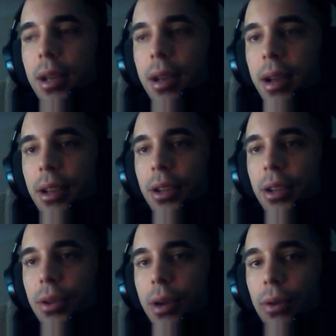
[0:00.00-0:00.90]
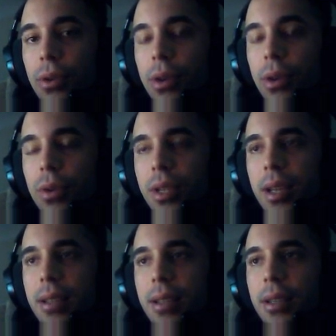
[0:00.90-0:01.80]
I knew how good I was at
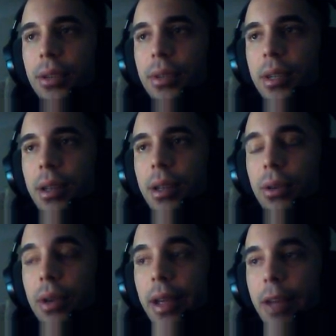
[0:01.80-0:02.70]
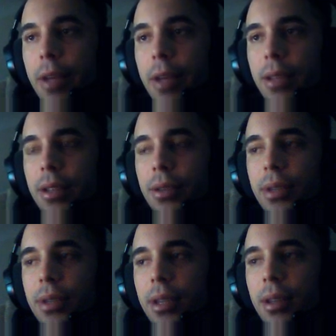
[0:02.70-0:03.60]
executing it, how good I am
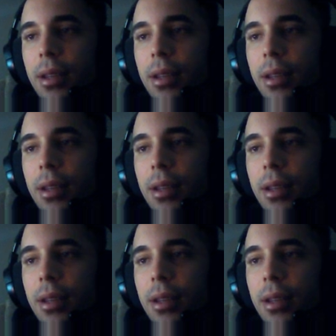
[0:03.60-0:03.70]
executing it.